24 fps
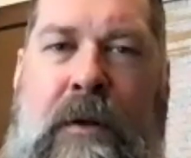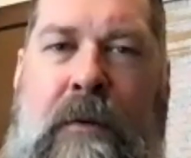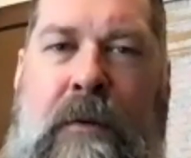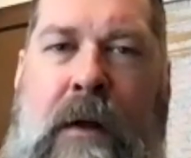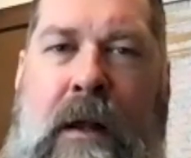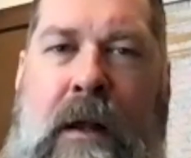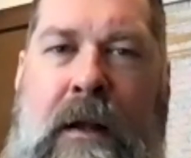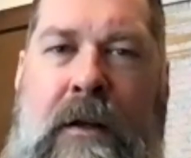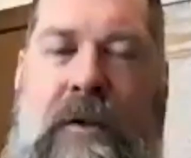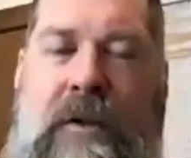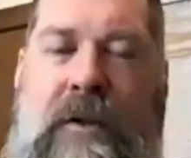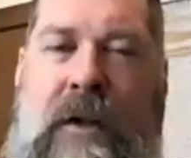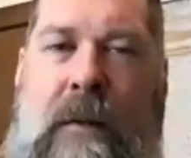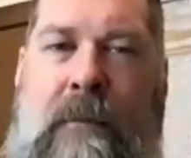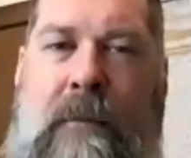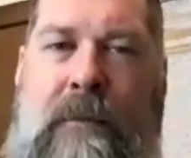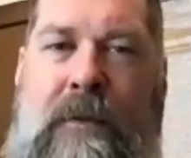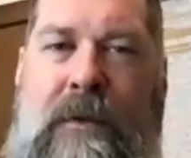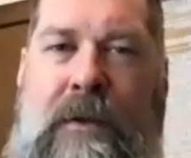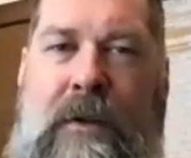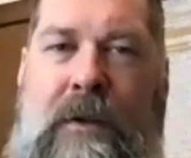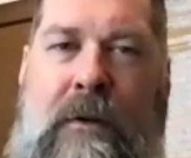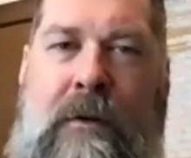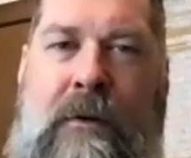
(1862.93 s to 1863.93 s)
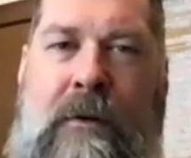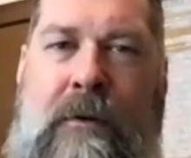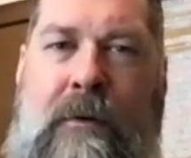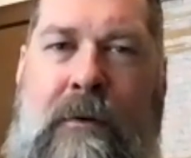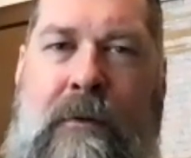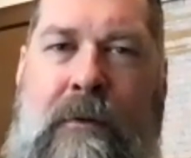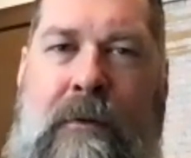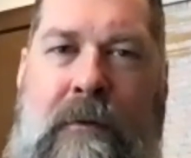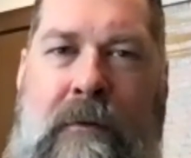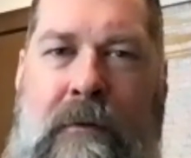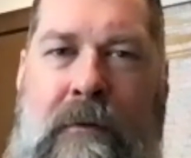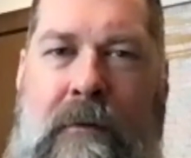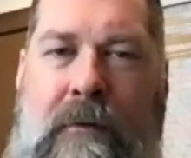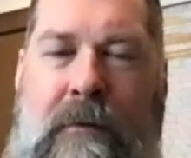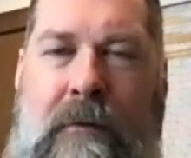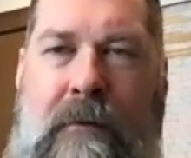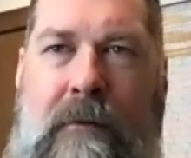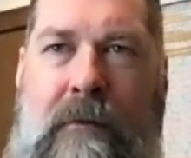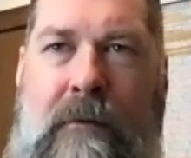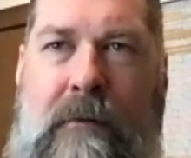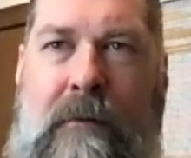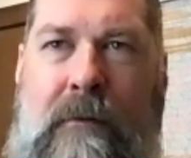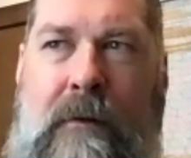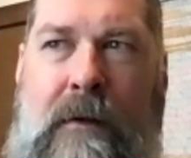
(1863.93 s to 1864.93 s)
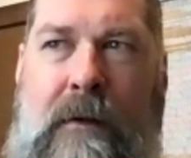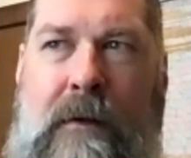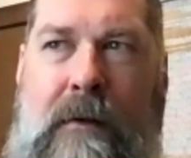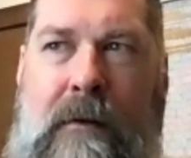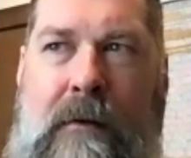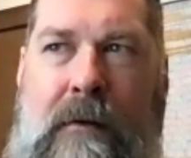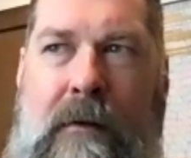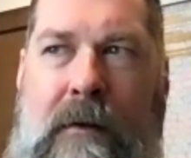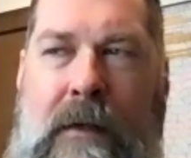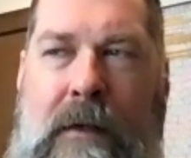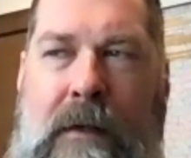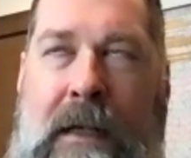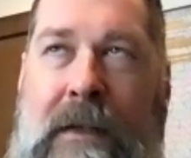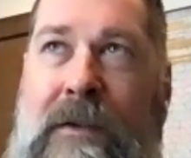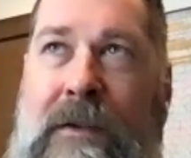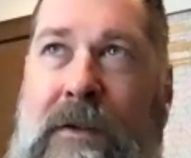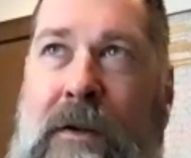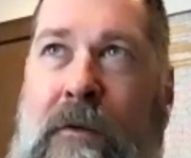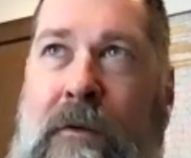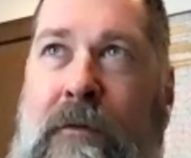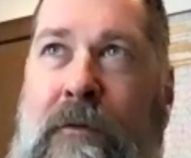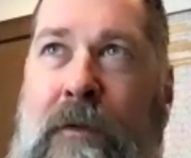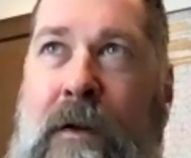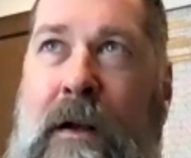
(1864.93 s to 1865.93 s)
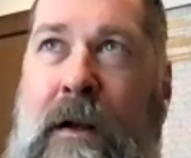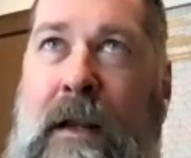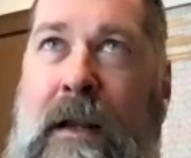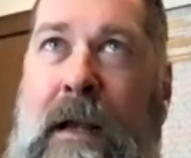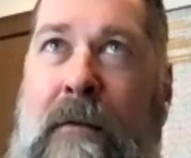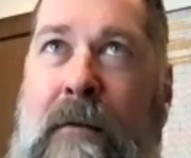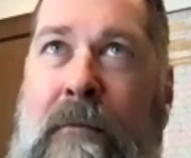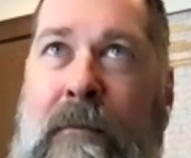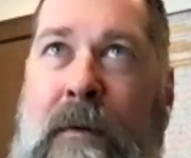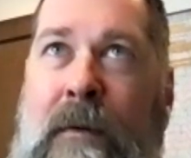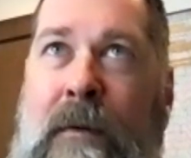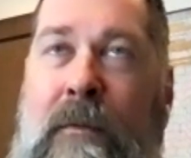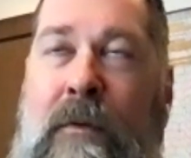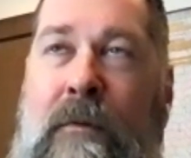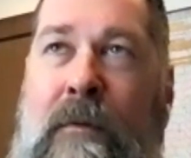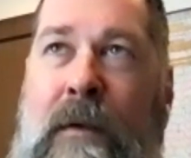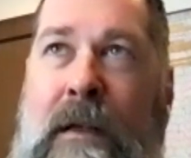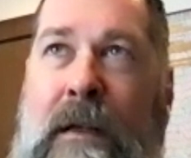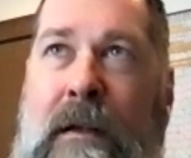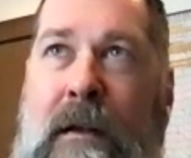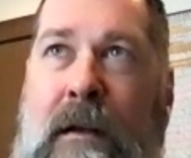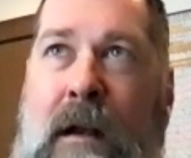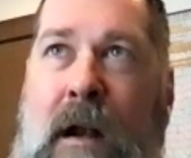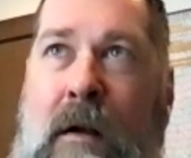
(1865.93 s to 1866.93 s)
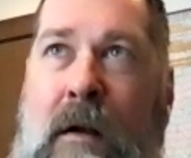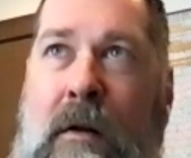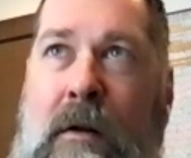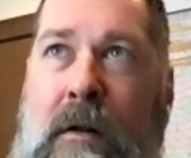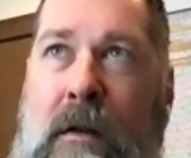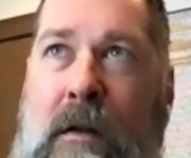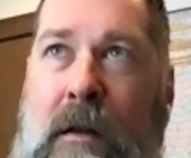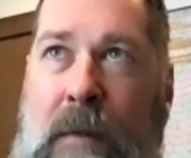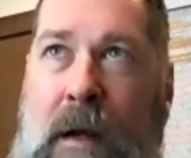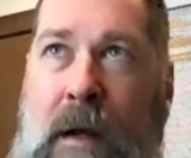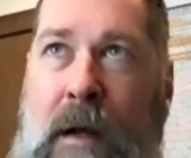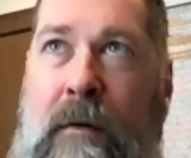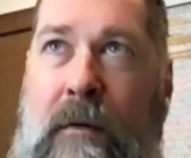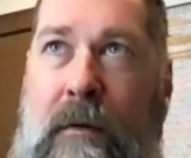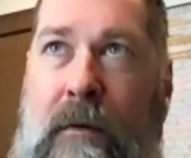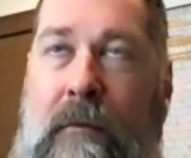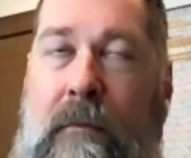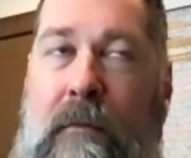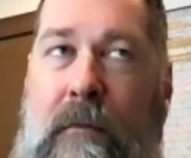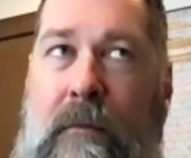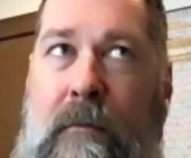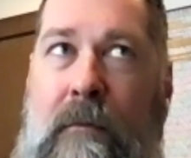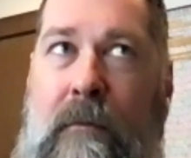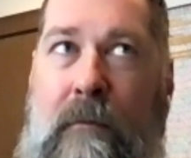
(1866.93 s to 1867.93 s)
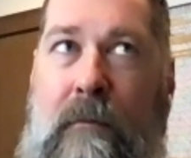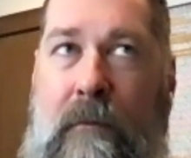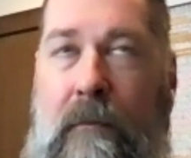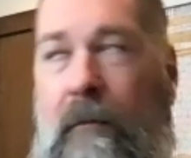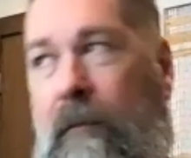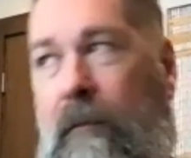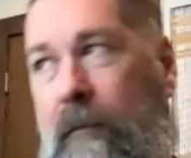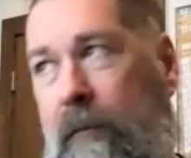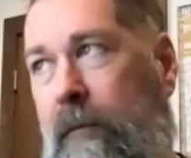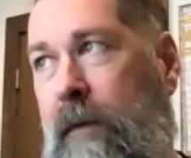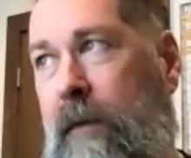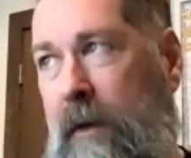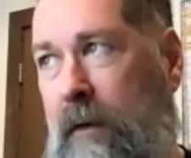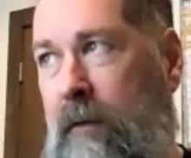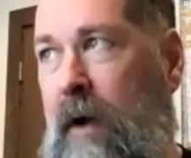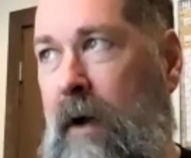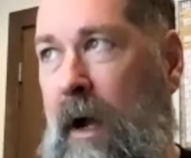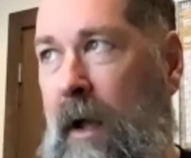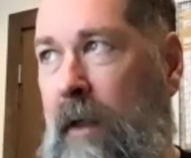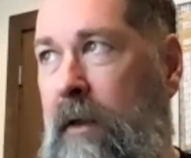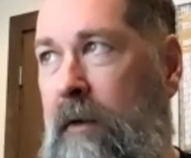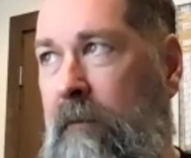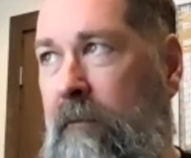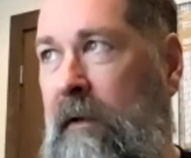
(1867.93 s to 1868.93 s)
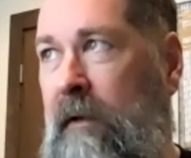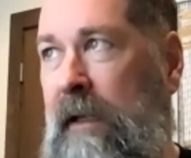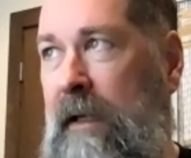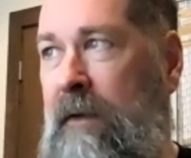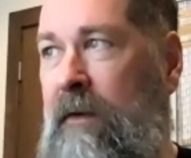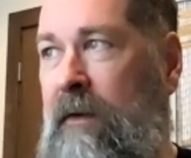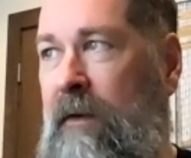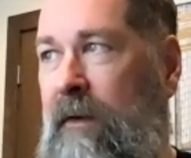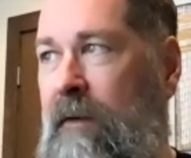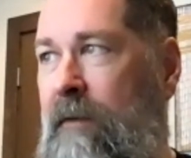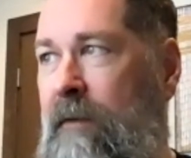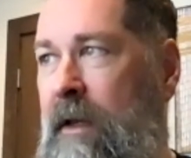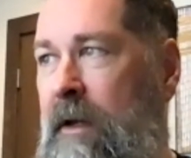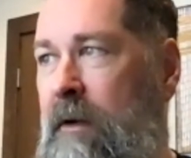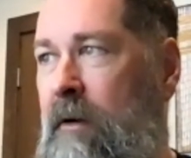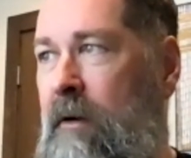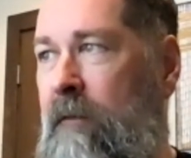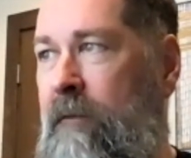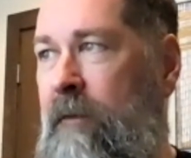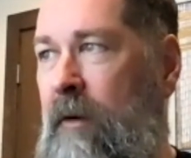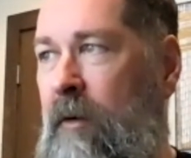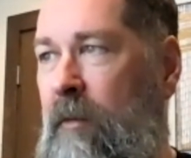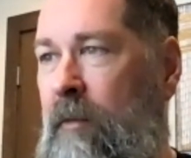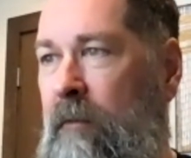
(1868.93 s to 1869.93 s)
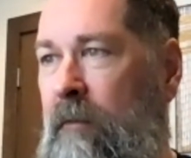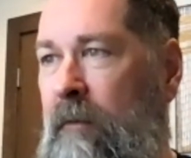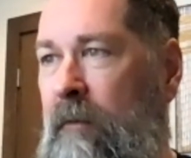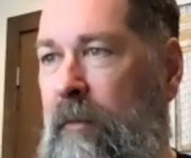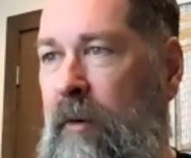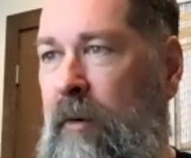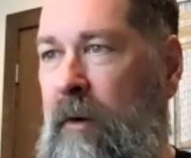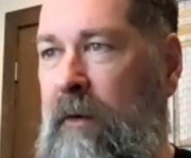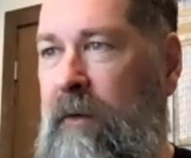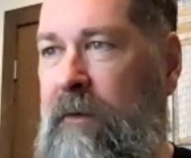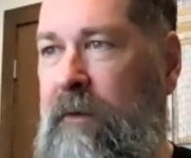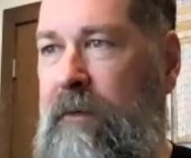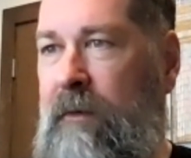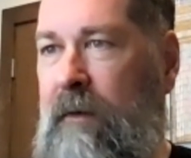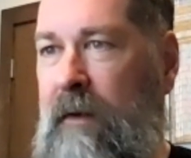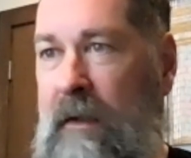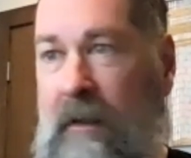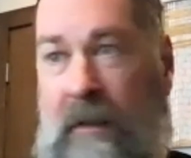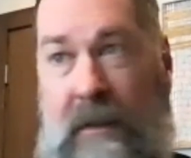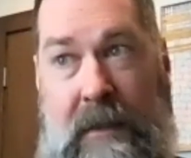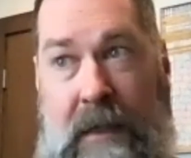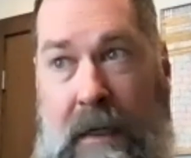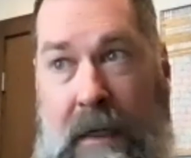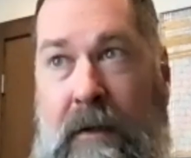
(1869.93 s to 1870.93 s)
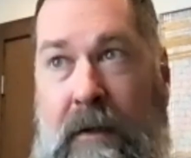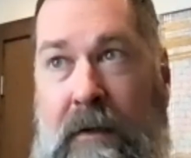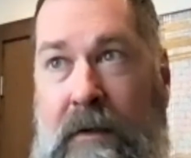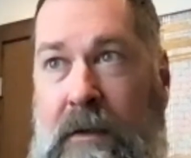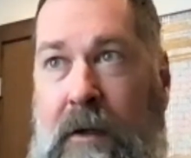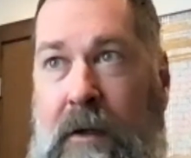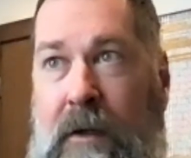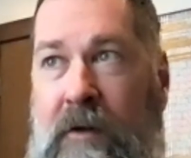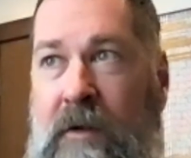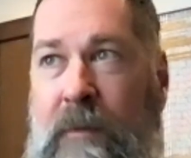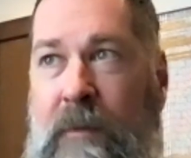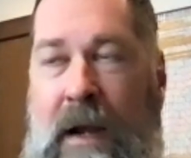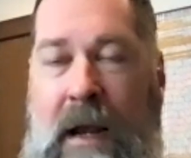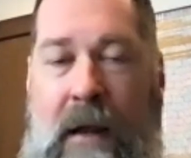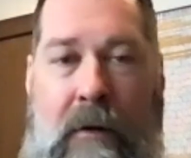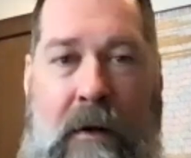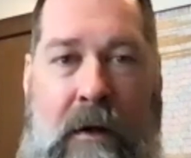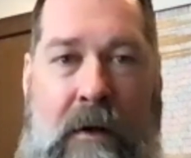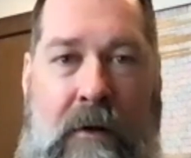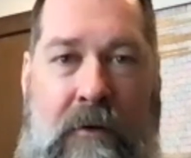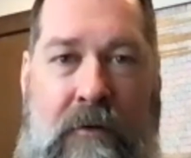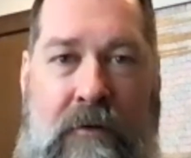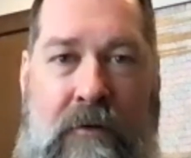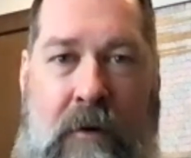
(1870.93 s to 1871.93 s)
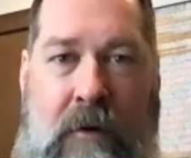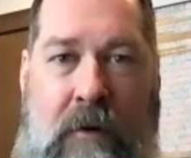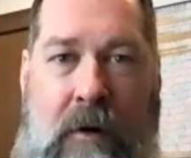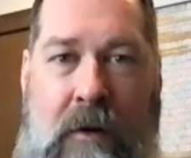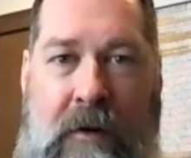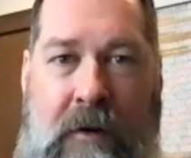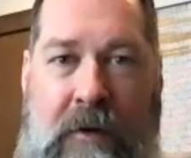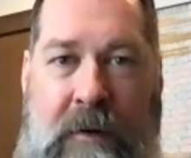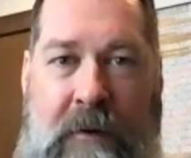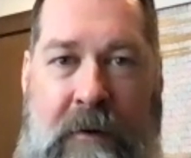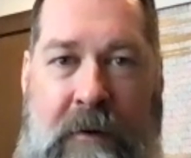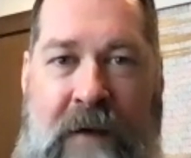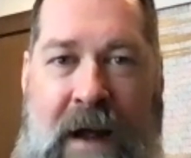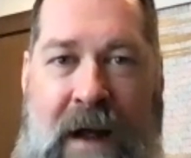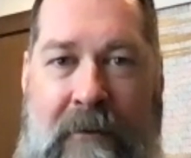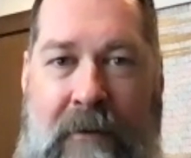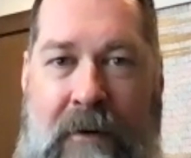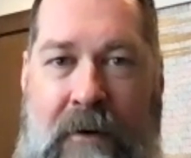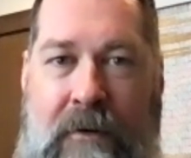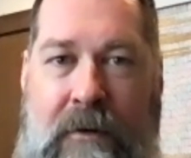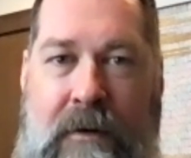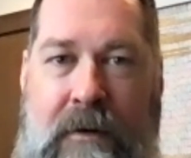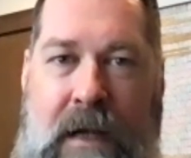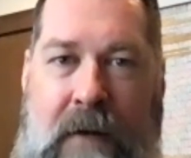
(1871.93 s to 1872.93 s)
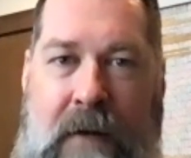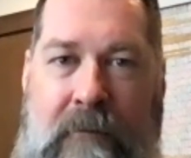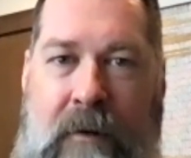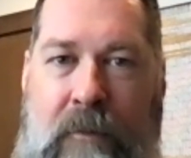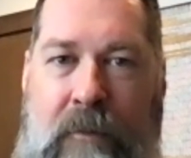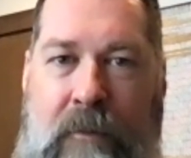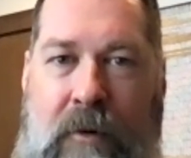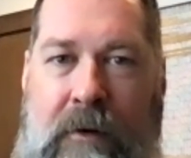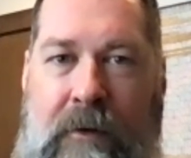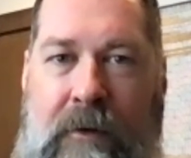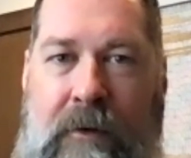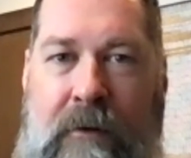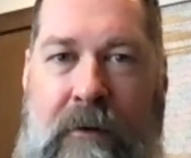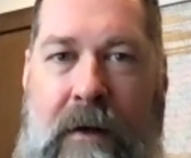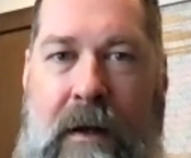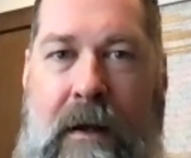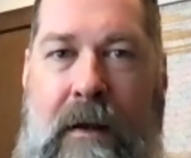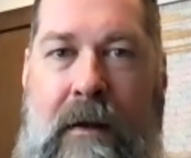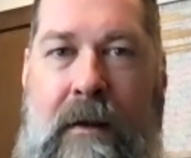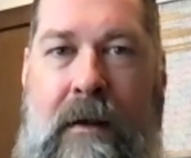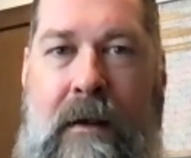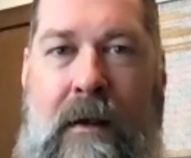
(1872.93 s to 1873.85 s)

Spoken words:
want to jump to, it's so funny. I remember reading an article about all the releases of the UFO reports, because like this year has been out of control. There's been 510 reports already.